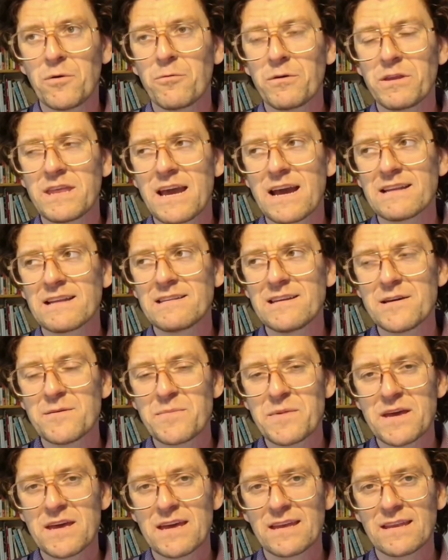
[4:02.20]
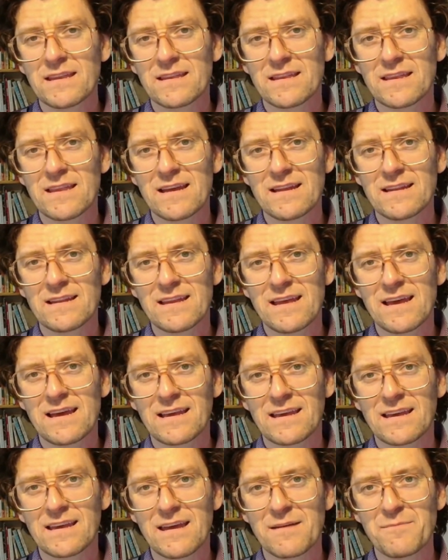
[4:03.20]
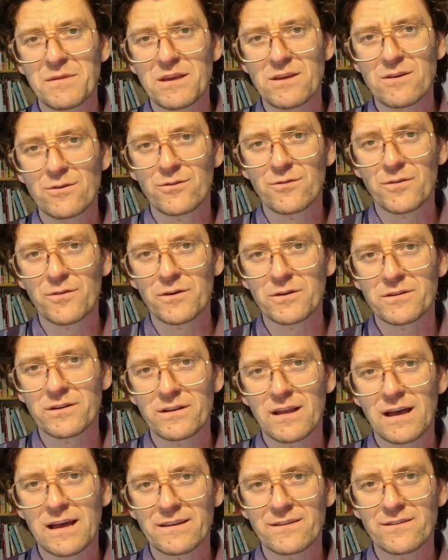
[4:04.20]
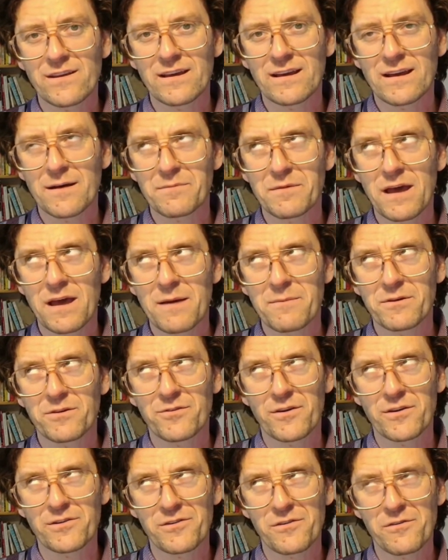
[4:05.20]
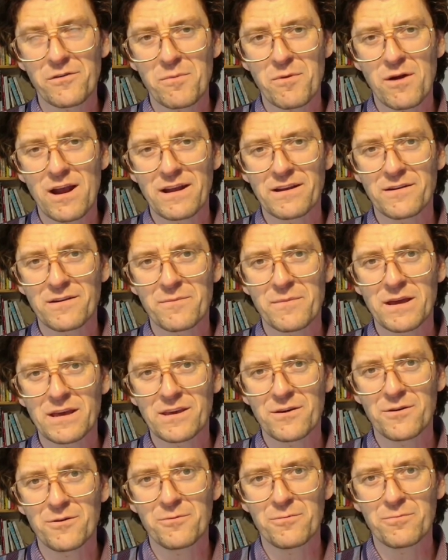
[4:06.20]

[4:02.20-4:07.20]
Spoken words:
with the idea being that it can be useful to like sync up the hemispheres of your brain to make you